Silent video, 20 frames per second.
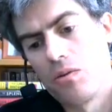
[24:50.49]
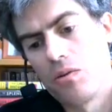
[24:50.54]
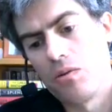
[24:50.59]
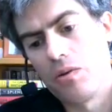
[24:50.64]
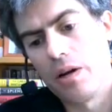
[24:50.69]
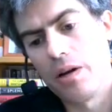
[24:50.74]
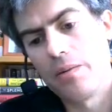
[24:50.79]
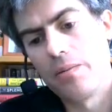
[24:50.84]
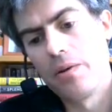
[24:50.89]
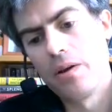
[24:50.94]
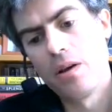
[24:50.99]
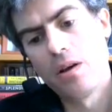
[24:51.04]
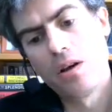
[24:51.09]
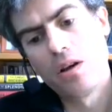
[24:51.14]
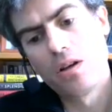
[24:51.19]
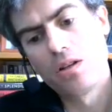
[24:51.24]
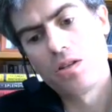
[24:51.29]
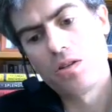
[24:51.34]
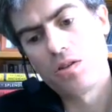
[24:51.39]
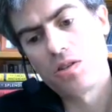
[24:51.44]
right?
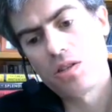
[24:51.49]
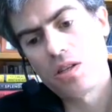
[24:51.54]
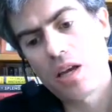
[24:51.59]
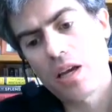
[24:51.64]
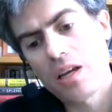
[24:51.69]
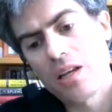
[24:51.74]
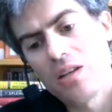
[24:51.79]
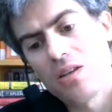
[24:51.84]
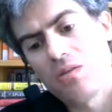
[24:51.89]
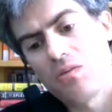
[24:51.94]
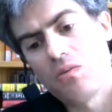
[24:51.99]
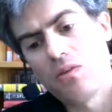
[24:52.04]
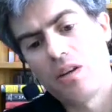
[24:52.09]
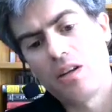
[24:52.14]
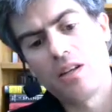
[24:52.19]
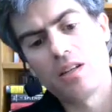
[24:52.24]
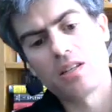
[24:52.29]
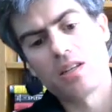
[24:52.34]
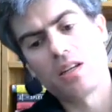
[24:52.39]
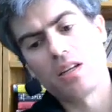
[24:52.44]
So the second
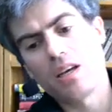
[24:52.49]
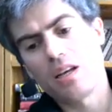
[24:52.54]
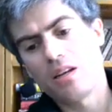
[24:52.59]
read is going to